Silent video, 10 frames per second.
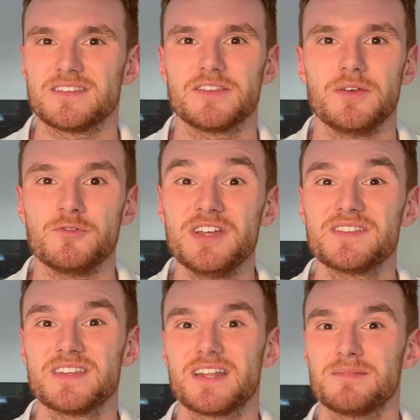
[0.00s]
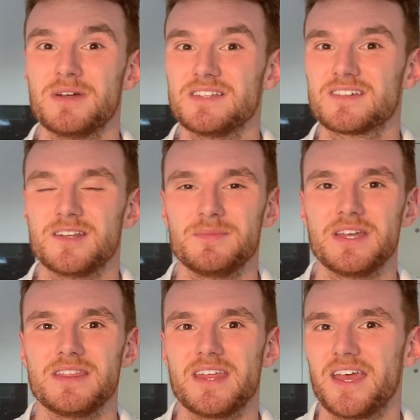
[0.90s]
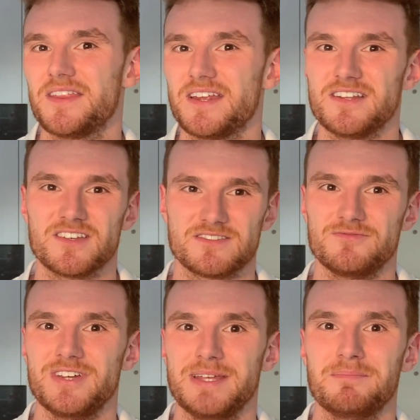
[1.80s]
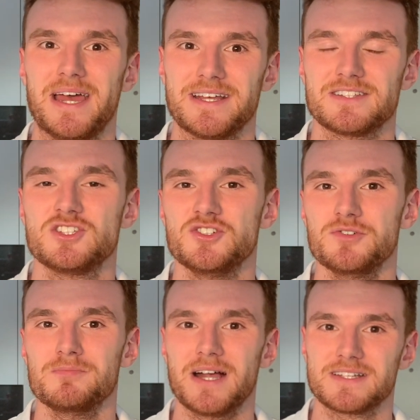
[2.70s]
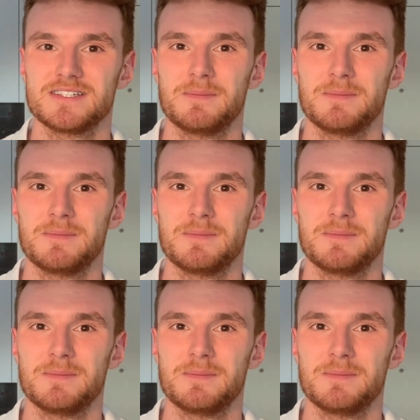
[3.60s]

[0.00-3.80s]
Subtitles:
the reason that the money is going to be in there, then it doesn't really matter too much.